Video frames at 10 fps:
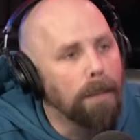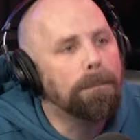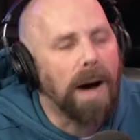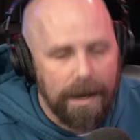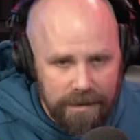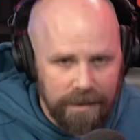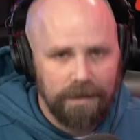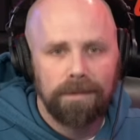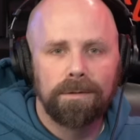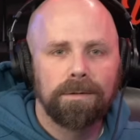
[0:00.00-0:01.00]
But
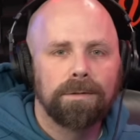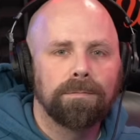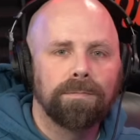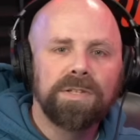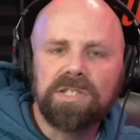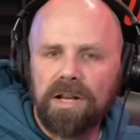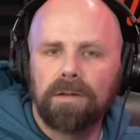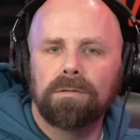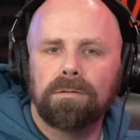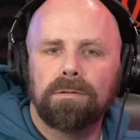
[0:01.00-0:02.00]

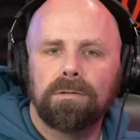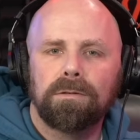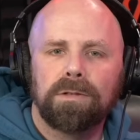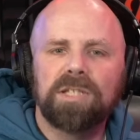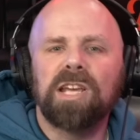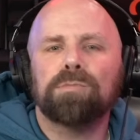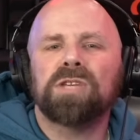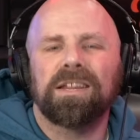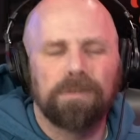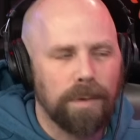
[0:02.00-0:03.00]
still, the same
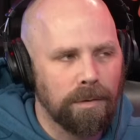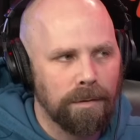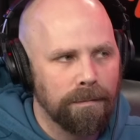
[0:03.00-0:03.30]
sentiment.